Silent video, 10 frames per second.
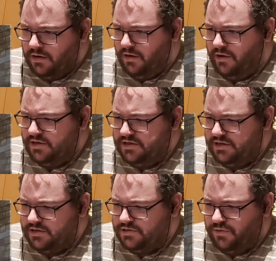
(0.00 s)

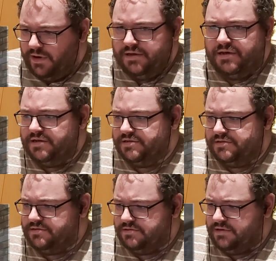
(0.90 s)
1920s
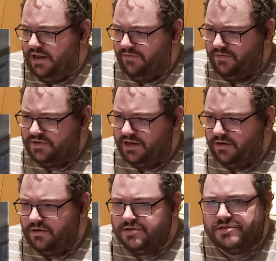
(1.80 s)
level
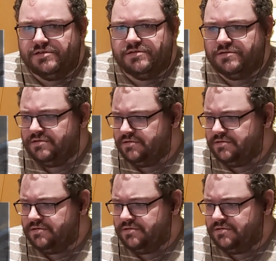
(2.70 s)
technology.